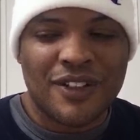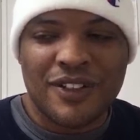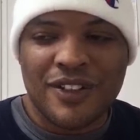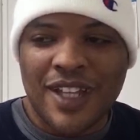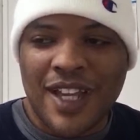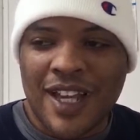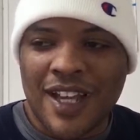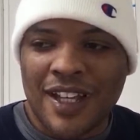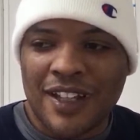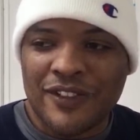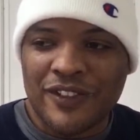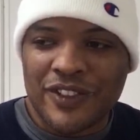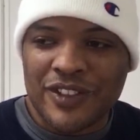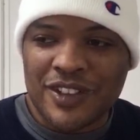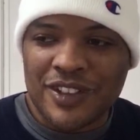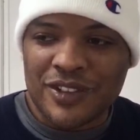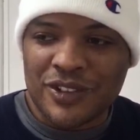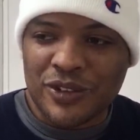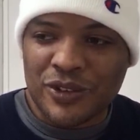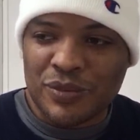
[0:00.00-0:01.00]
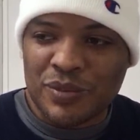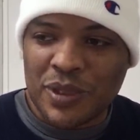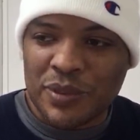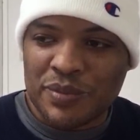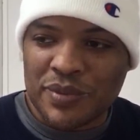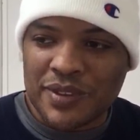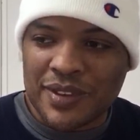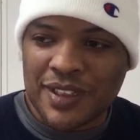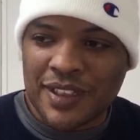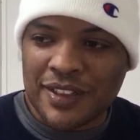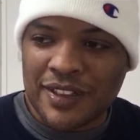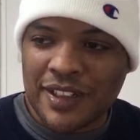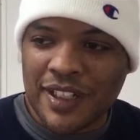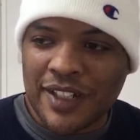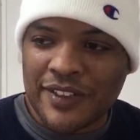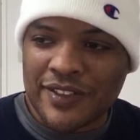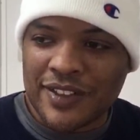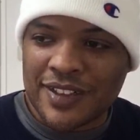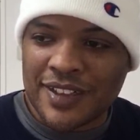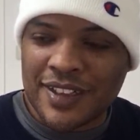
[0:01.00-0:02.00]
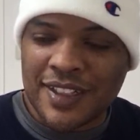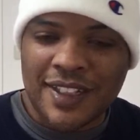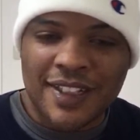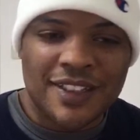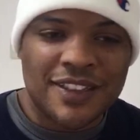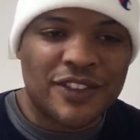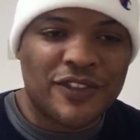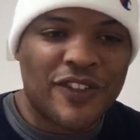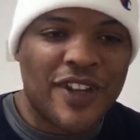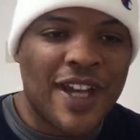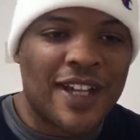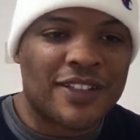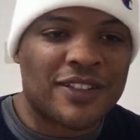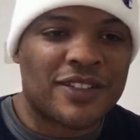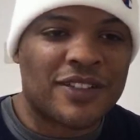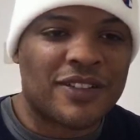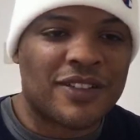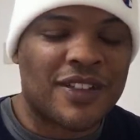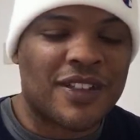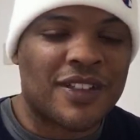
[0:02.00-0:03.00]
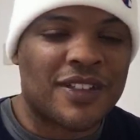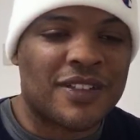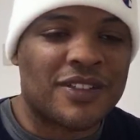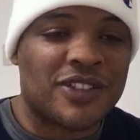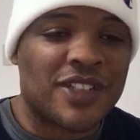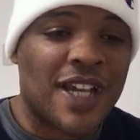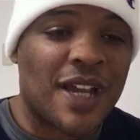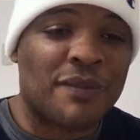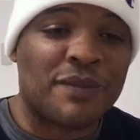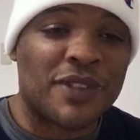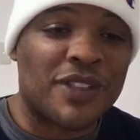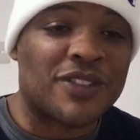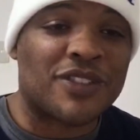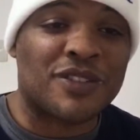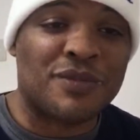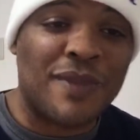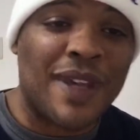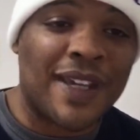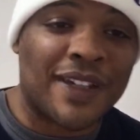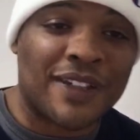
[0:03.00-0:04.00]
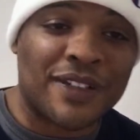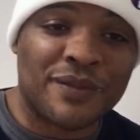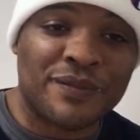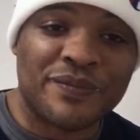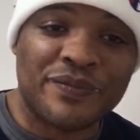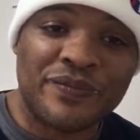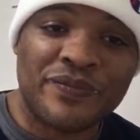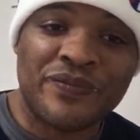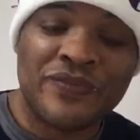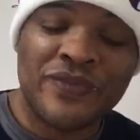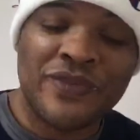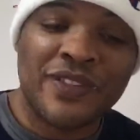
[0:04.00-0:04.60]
So you have these old people killing off the kids faster than the Japanese can make them.